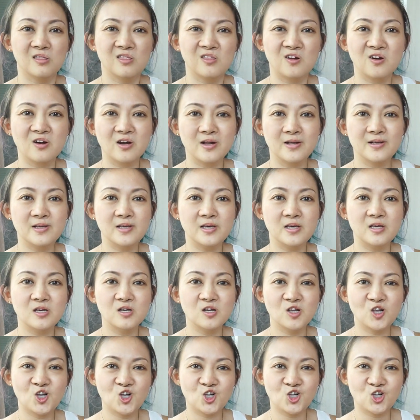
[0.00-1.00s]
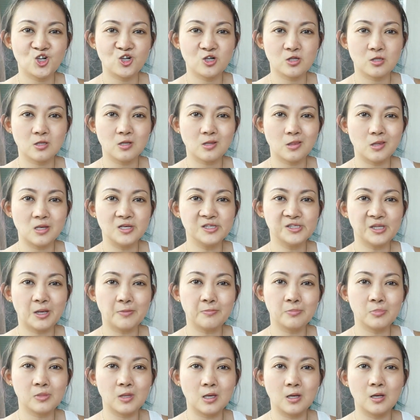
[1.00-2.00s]
30-ish, 30
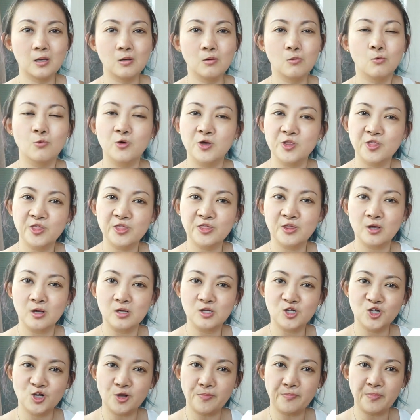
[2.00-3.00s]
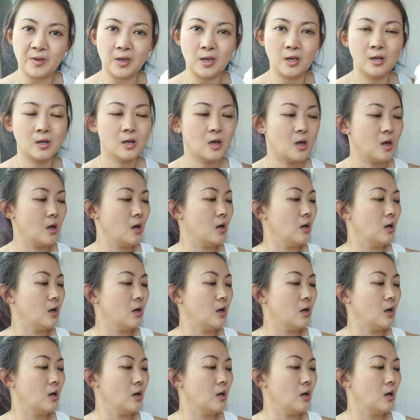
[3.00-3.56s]
something with shipping.